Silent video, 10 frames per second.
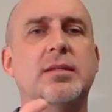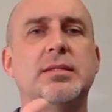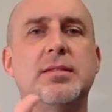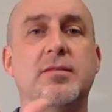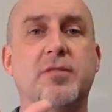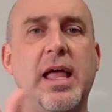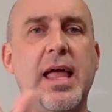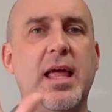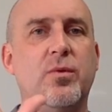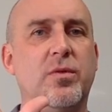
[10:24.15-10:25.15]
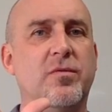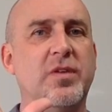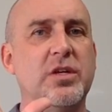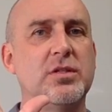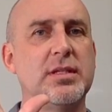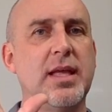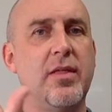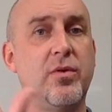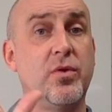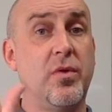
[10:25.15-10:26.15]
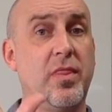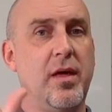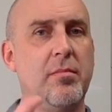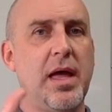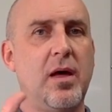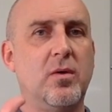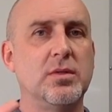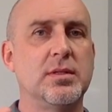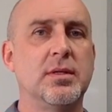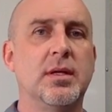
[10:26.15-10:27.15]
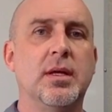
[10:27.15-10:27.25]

it's the flat hand with your fingers together and your thumb out.